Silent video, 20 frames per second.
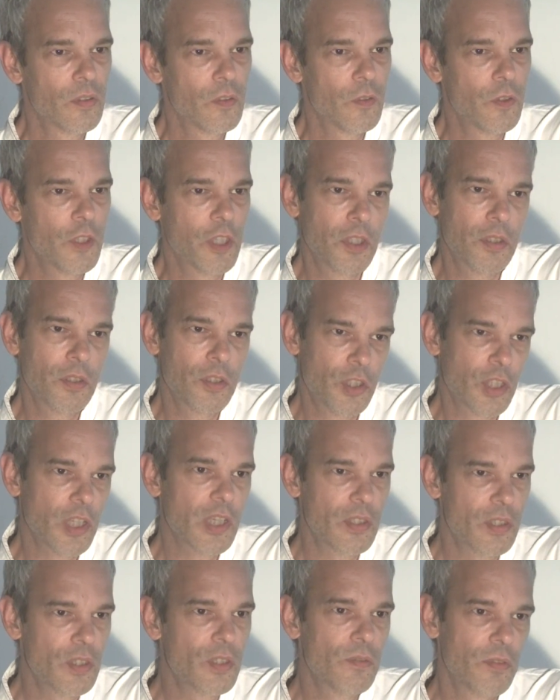then the
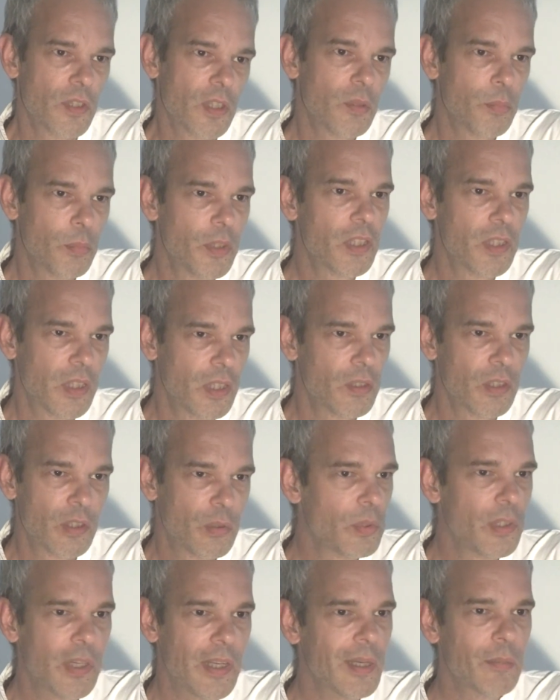chance is very big that it
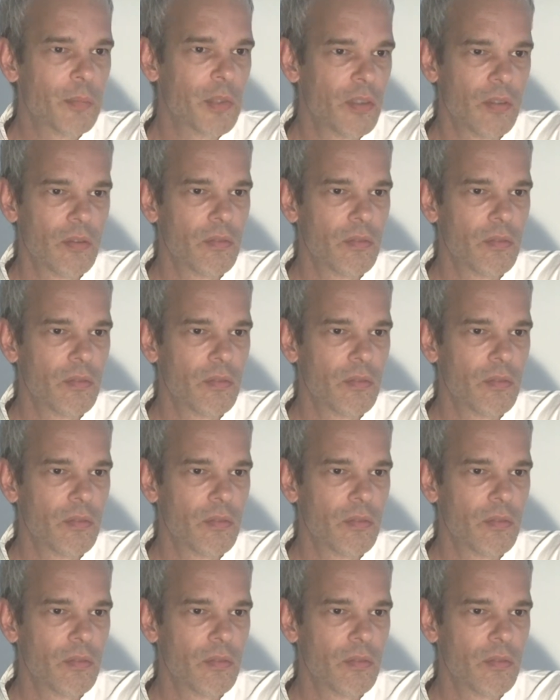will happen.